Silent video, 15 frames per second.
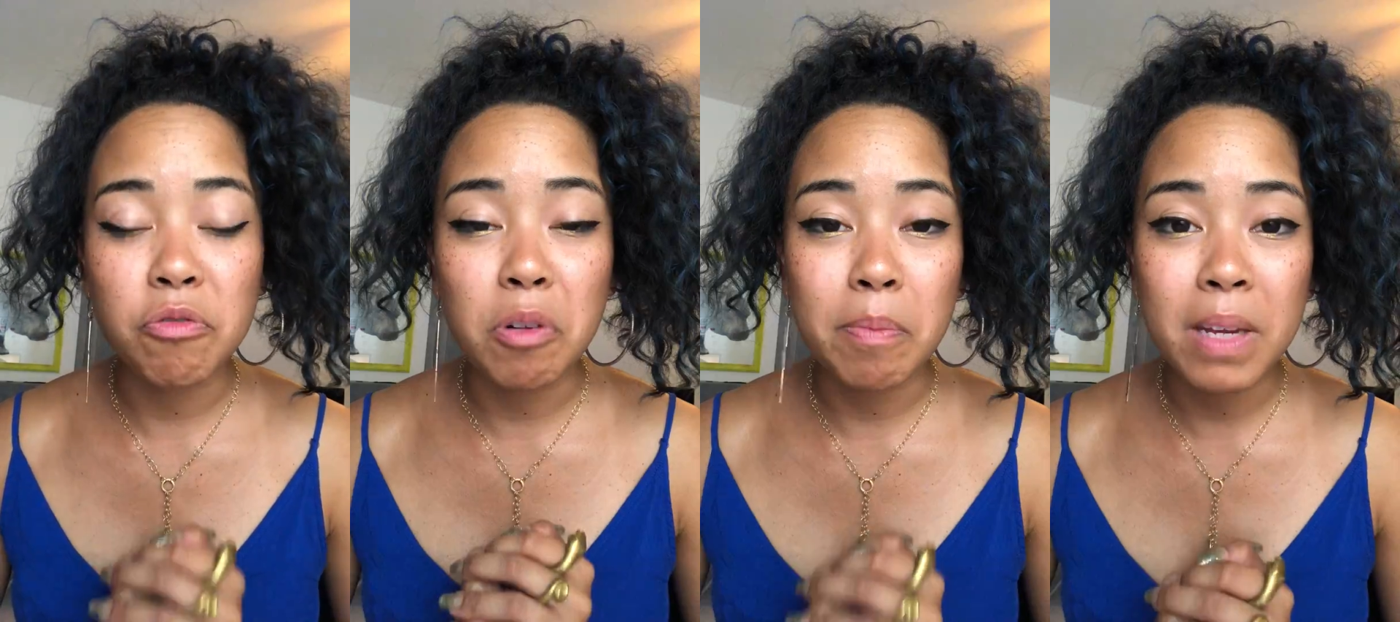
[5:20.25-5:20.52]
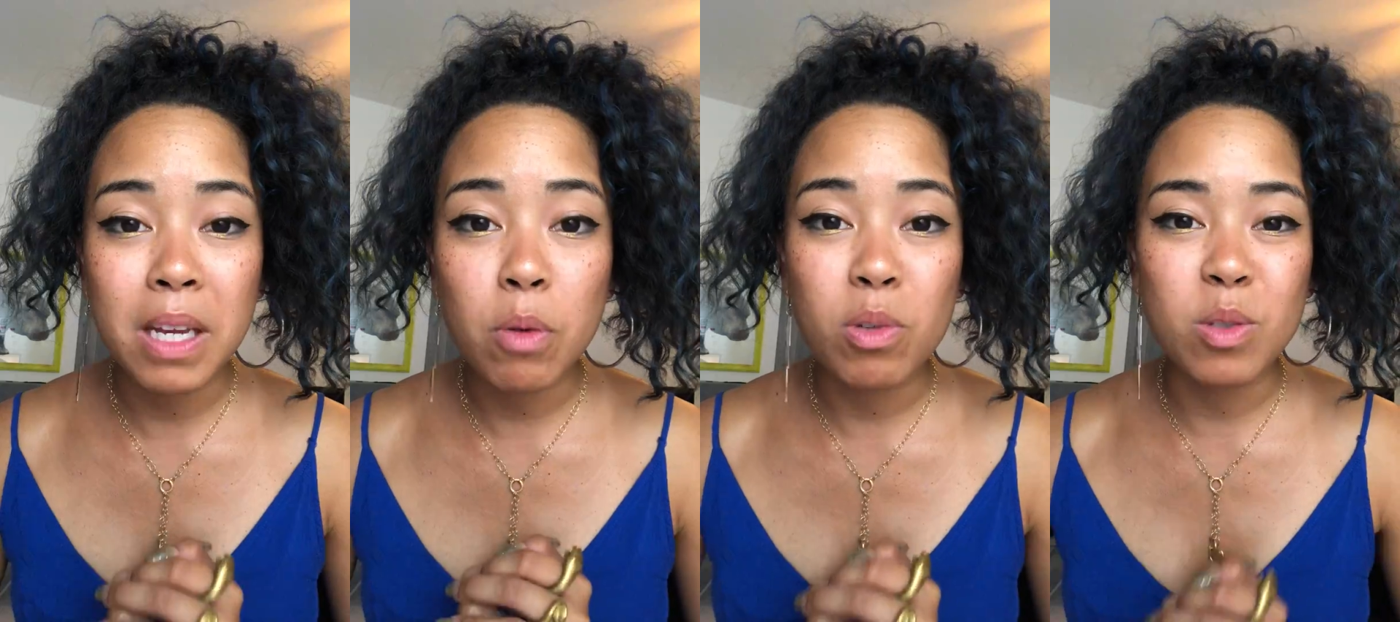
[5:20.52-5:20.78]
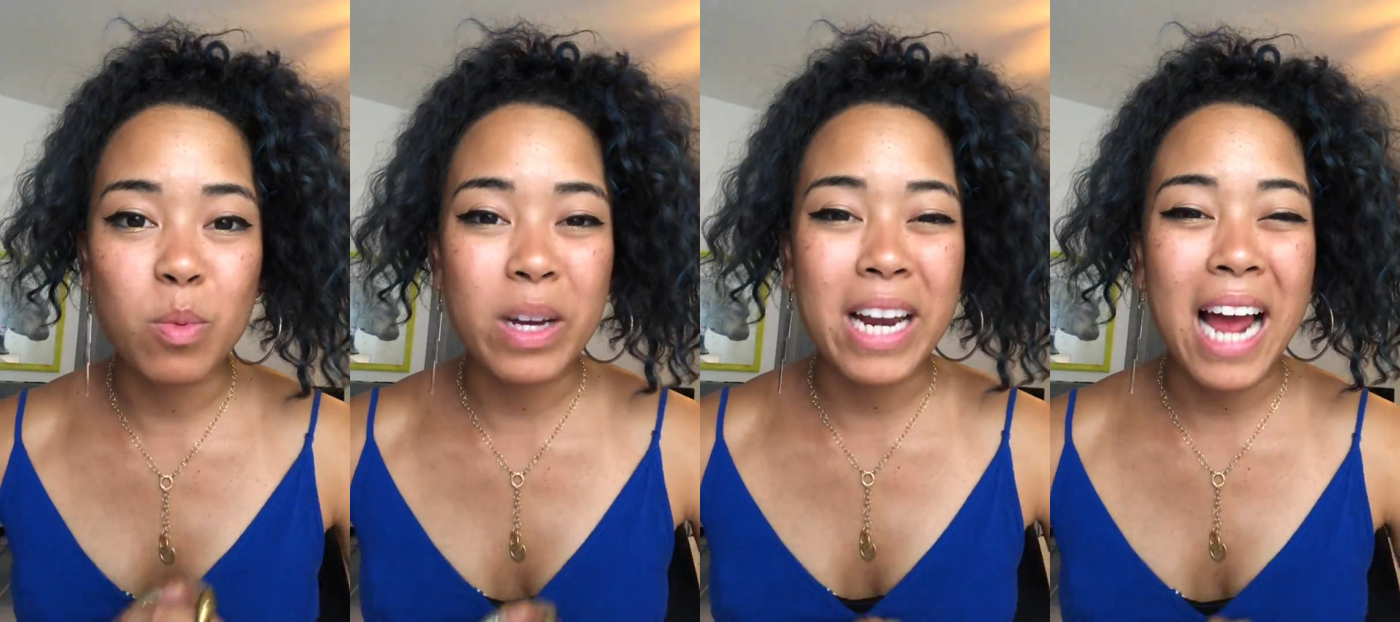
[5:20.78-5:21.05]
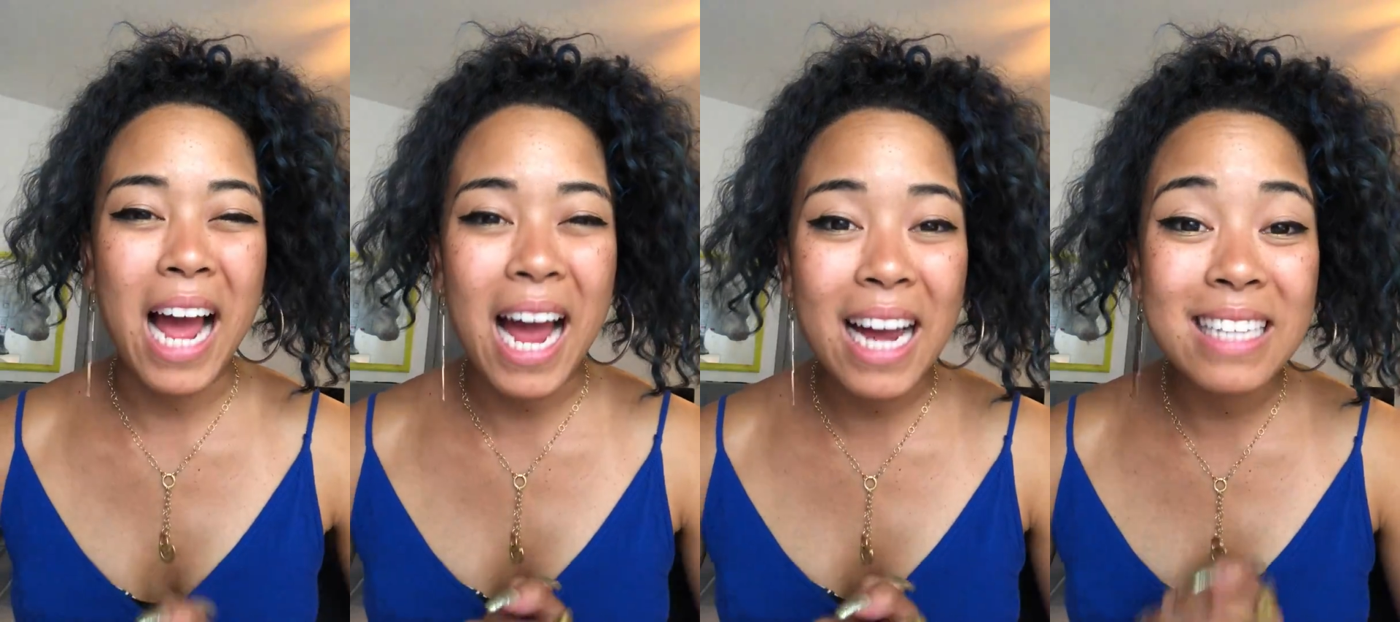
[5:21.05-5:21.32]
for me was when
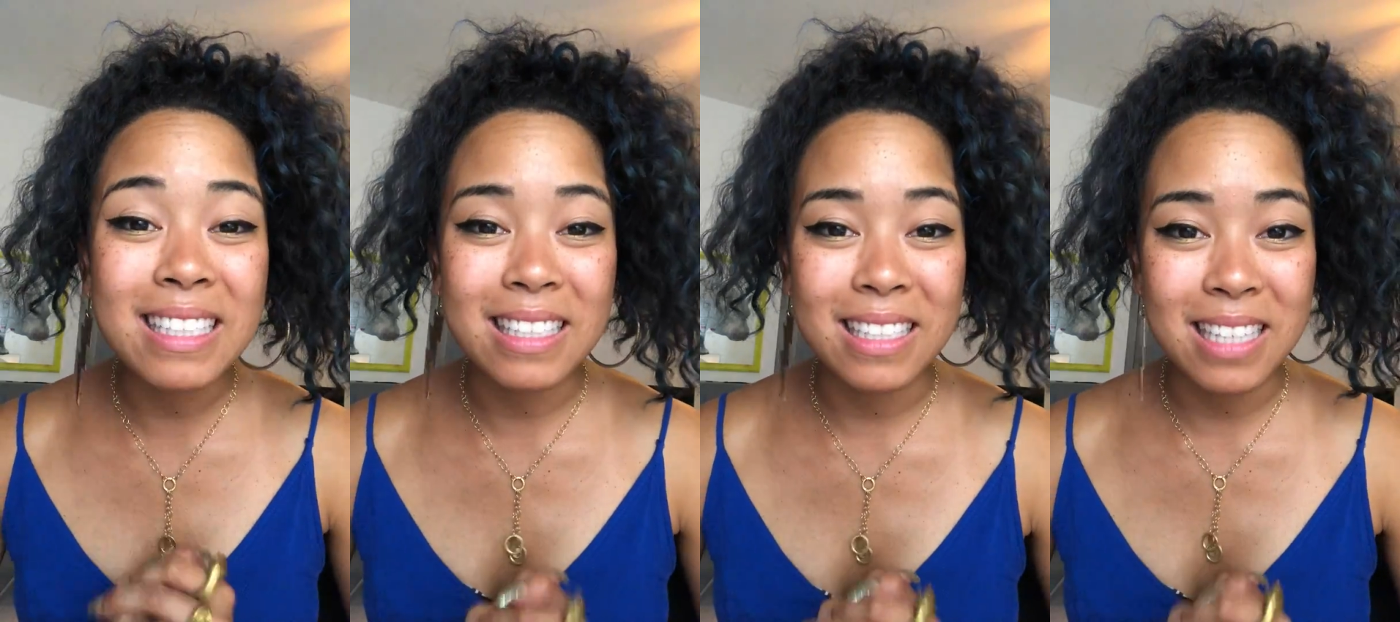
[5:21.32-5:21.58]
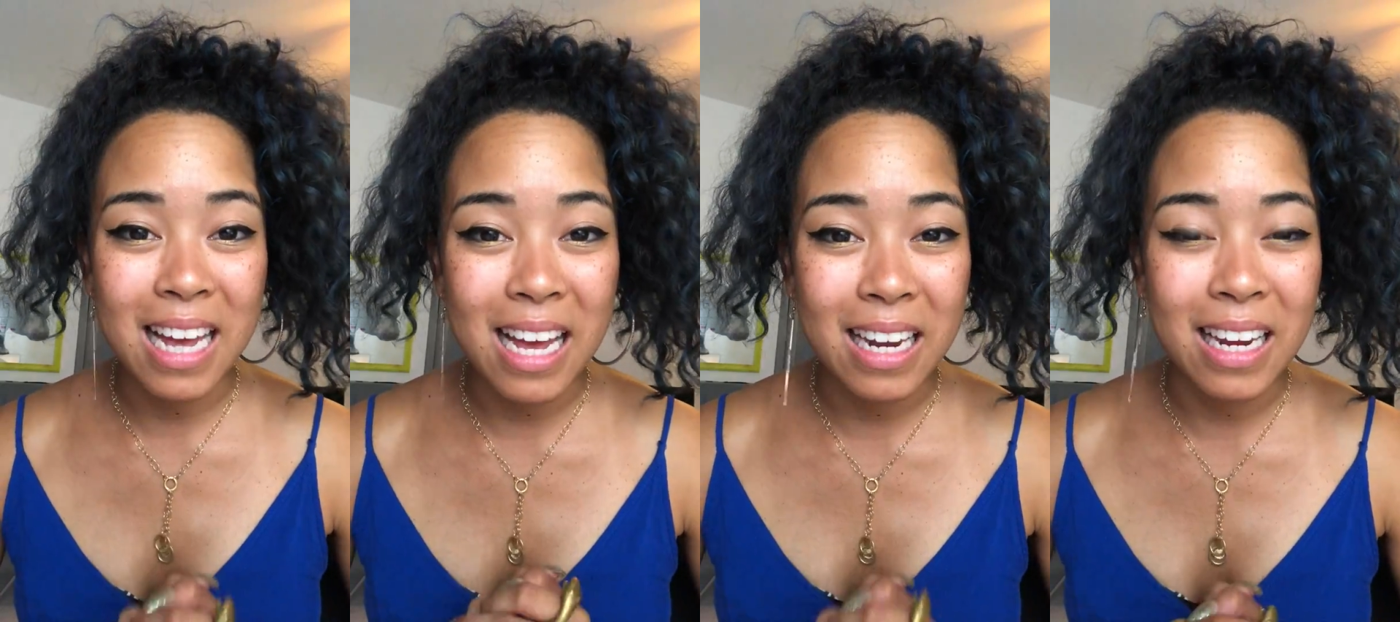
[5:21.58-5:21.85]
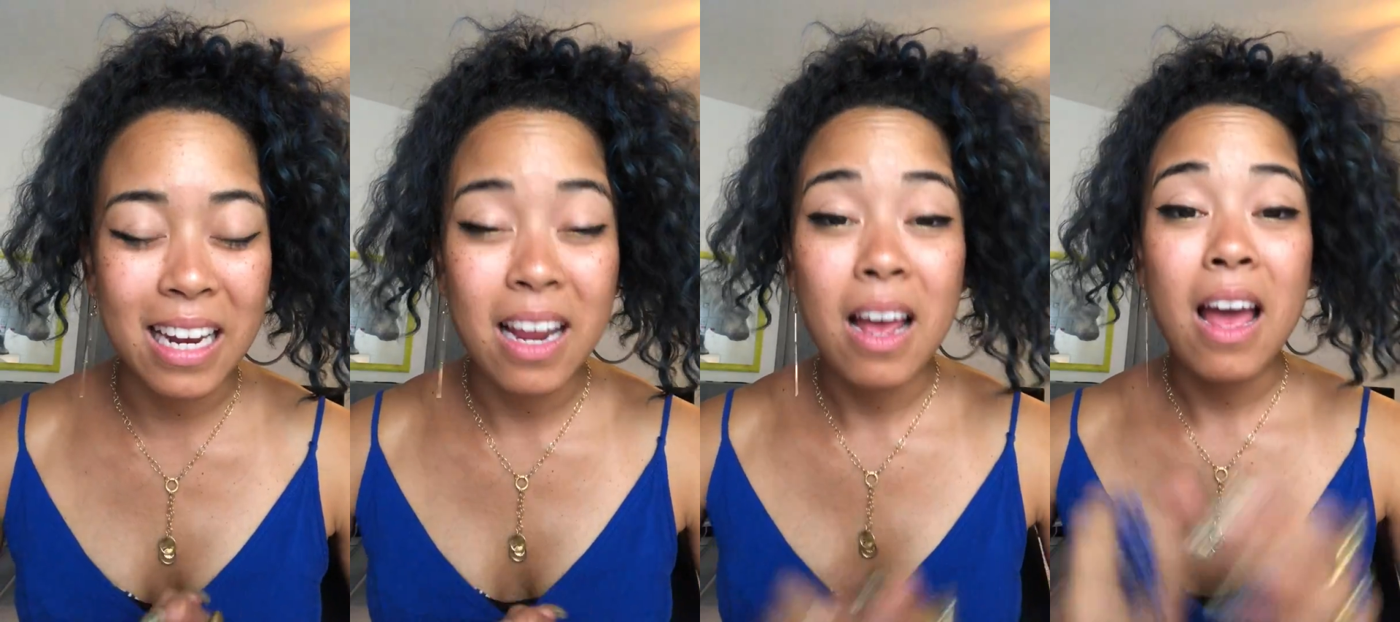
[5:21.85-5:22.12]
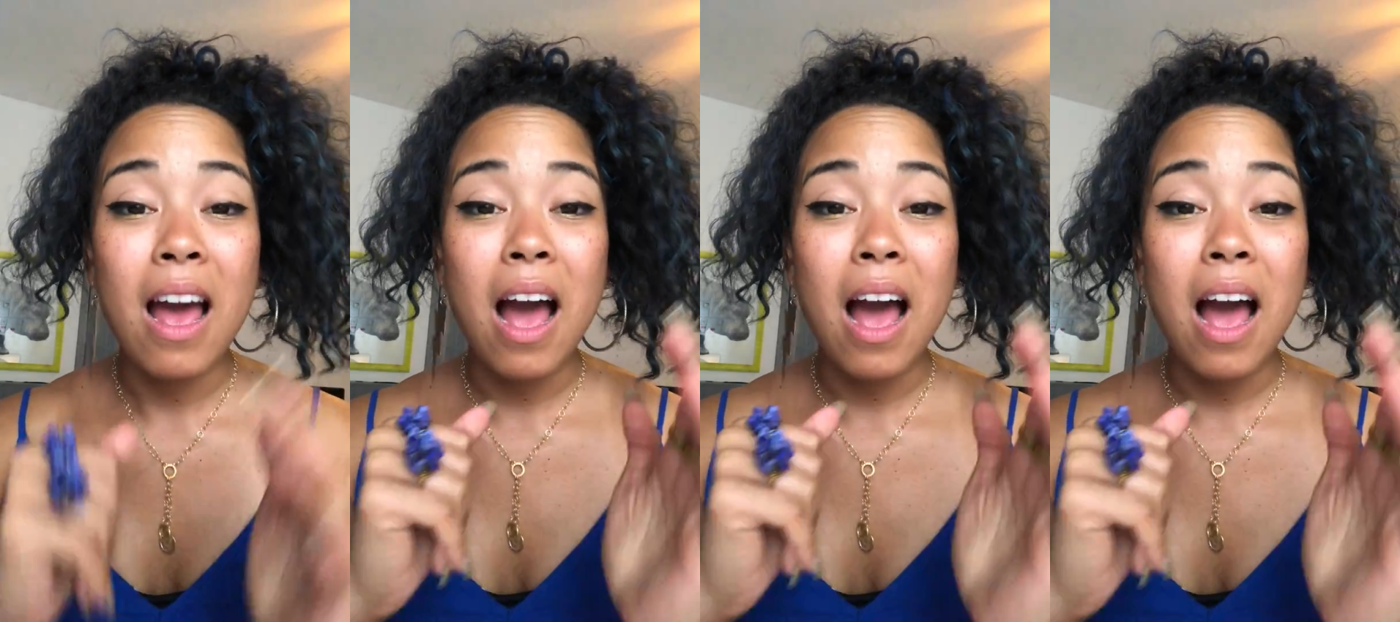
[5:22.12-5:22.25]
I decided